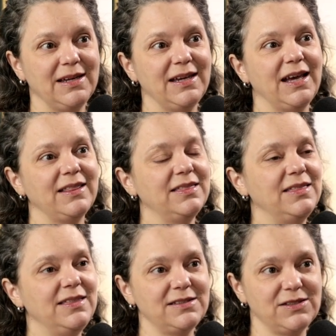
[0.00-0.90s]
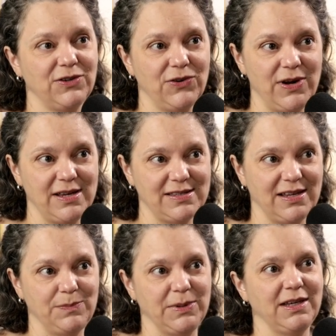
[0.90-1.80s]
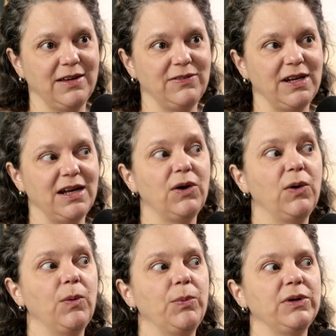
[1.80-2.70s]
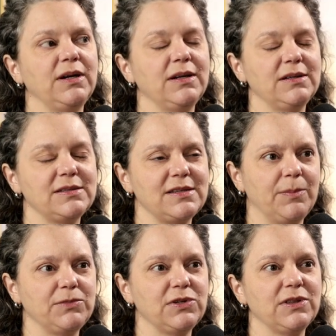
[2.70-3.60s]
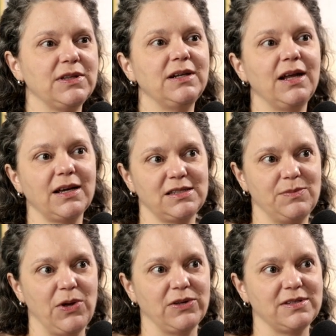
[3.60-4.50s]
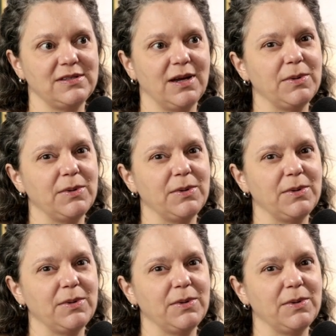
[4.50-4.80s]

And this grace has been given and opened us up to the next small step.